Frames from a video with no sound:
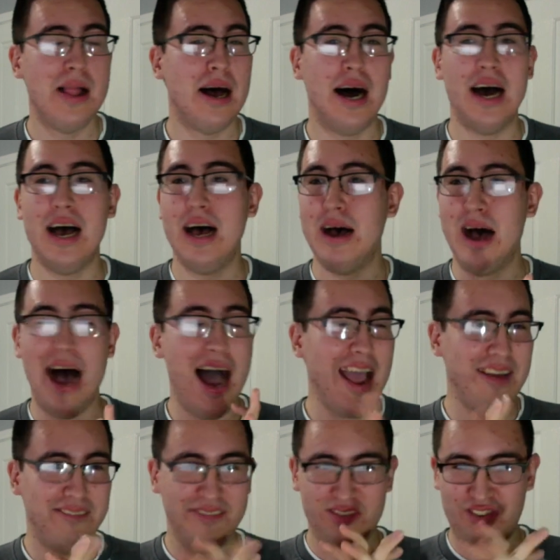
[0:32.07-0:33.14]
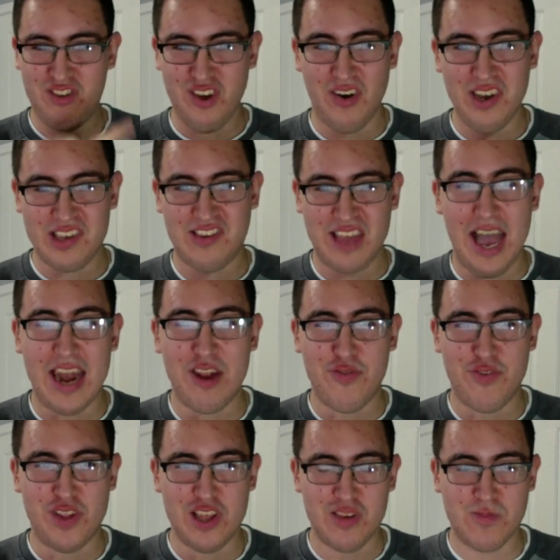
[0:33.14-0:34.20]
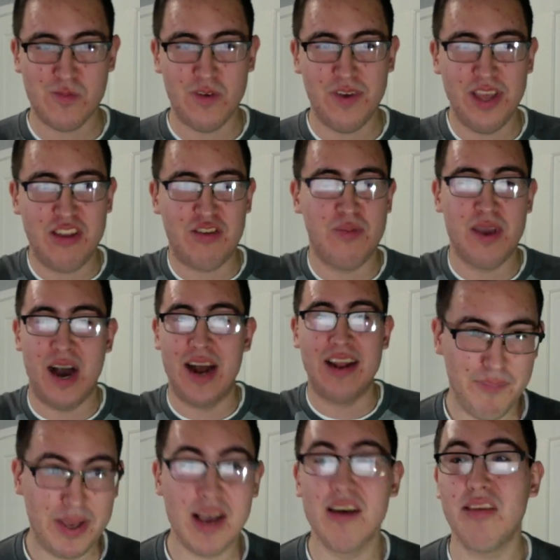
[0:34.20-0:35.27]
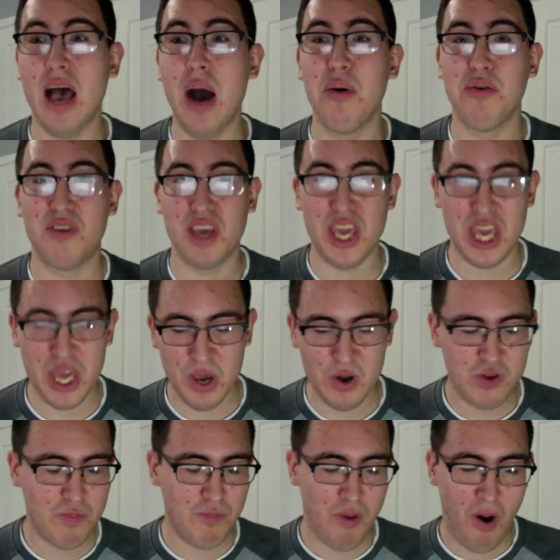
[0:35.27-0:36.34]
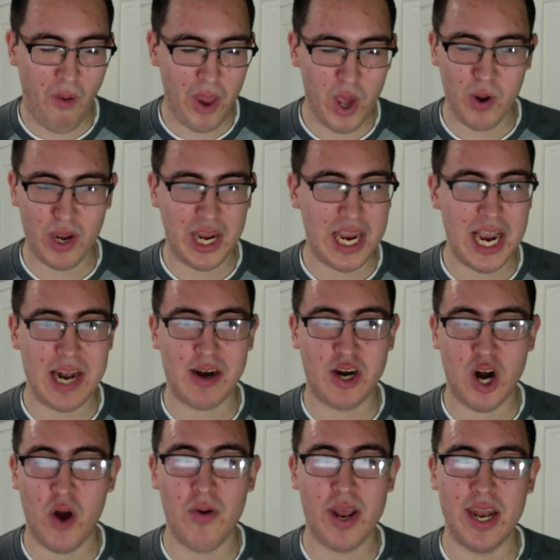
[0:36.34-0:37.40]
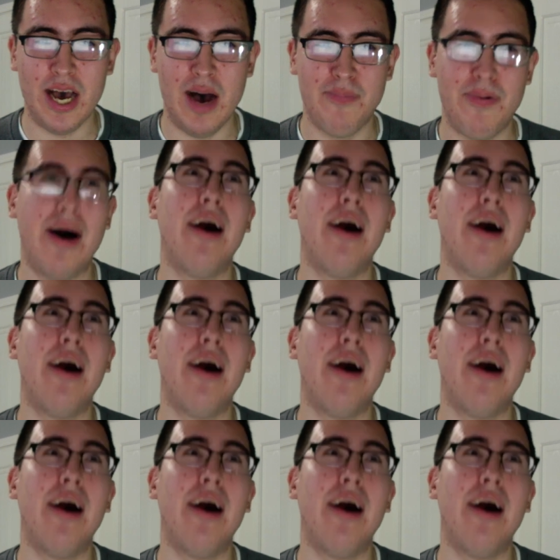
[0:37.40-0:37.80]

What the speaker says: I am so excited for this movie, to be honest, because I was a huge Mario kid growing up.